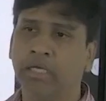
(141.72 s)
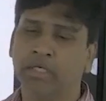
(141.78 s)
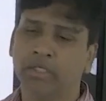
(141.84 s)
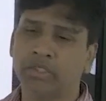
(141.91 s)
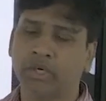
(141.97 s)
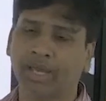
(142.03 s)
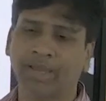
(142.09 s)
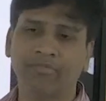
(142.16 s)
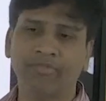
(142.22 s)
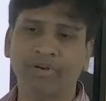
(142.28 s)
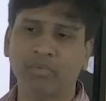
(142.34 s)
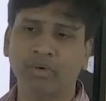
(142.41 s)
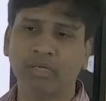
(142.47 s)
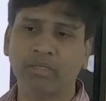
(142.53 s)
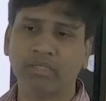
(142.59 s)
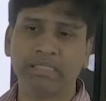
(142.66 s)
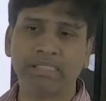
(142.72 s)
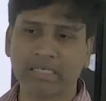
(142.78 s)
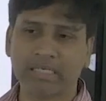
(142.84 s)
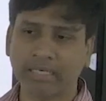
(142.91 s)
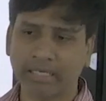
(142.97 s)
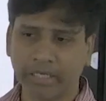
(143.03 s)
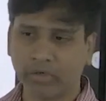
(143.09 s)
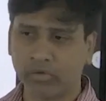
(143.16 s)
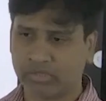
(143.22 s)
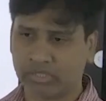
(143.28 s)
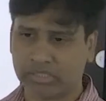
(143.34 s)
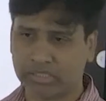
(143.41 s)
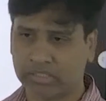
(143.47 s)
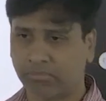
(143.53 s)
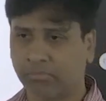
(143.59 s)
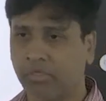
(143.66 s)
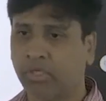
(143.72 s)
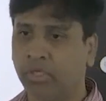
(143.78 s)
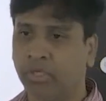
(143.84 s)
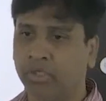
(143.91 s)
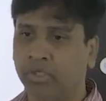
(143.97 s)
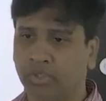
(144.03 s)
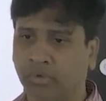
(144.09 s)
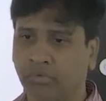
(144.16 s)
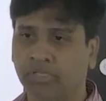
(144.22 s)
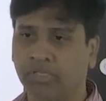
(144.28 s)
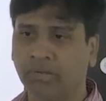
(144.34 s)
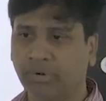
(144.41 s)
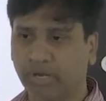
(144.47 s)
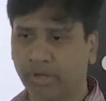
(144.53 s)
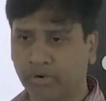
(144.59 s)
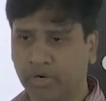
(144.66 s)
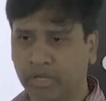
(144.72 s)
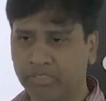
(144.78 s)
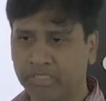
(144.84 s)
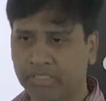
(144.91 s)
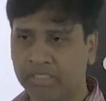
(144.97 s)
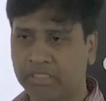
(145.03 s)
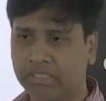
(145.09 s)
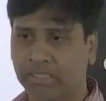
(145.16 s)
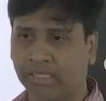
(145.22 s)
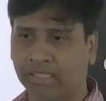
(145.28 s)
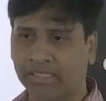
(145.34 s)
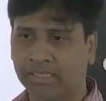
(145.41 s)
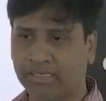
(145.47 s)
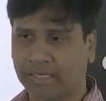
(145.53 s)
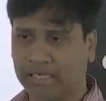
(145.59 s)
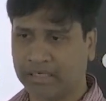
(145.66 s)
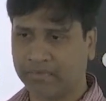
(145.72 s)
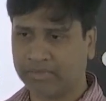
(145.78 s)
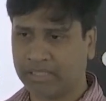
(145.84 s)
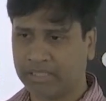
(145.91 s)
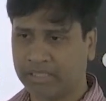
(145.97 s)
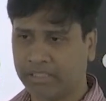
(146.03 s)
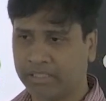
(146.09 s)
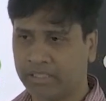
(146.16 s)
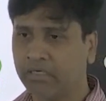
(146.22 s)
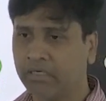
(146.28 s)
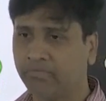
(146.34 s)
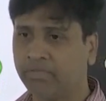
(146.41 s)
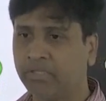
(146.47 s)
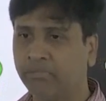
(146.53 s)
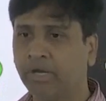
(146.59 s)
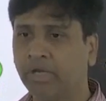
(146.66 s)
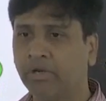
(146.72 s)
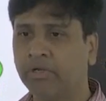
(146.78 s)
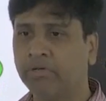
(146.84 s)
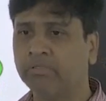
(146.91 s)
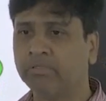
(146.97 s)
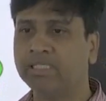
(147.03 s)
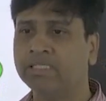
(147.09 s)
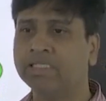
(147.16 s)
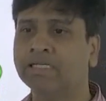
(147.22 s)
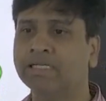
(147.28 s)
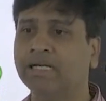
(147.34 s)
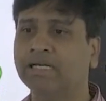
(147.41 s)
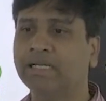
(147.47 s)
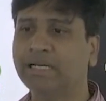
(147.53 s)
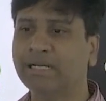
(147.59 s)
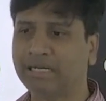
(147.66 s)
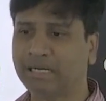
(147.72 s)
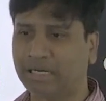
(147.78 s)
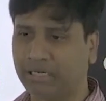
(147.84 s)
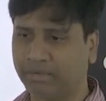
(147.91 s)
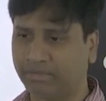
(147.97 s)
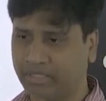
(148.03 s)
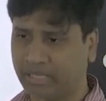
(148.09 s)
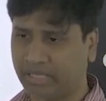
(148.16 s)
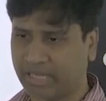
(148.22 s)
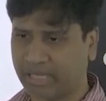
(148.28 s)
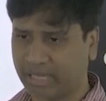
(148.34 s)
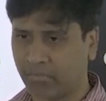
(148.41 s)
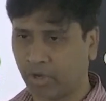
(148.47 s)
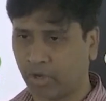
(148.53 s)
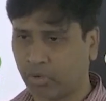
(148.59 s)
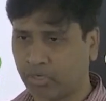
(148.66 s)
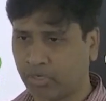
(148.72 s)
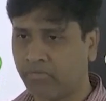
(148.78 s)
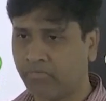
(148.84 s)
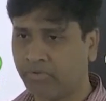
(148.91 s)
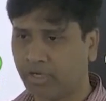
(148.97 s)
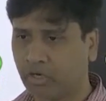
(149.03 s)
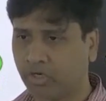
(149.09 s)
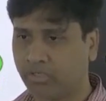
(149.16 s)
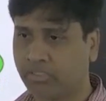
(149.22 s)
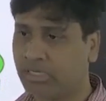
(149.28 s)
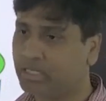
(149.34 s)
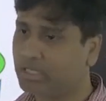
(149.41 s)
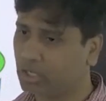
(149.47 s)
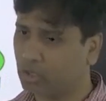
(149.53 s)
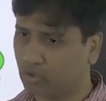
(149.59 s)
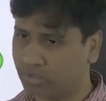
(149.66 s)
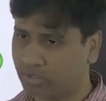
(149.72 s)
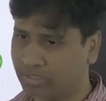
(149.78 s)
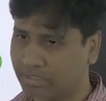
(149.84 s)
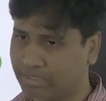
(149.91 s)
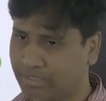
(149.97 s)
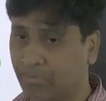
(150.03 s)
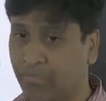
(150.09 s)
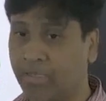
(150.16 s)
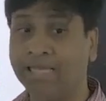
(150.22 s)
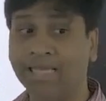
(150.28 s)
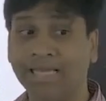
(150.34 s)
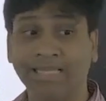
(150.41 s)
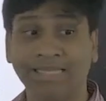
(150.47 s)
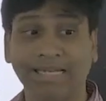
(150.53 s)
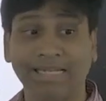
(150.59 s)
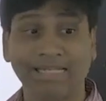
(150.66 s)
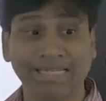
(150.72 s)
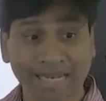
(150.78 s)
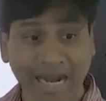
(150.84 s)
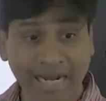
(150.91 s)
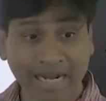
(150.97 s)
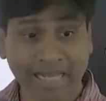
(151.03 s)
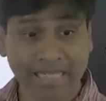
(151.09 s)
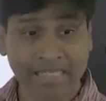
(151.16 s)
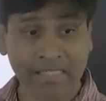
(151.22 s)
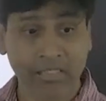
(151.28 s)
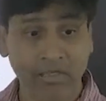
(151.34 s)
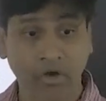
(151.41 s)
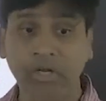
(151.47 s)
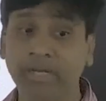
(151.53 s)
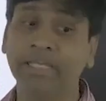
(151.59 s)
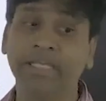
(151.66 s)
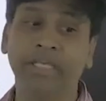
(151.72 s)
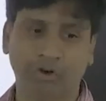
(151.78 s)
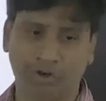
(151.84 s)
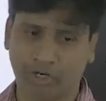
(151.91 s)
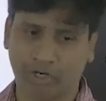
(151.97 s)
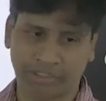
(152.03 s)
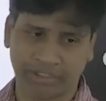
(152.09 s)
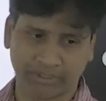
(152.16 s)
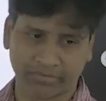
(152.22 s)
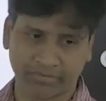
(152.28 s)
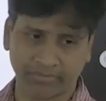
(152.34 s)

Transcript: So everyone is an ecosystem. So when the biodiversity start interacting with each other, when the biodiversity start interacting with the abiotic, we call it an ecosystem. That study is called ecology.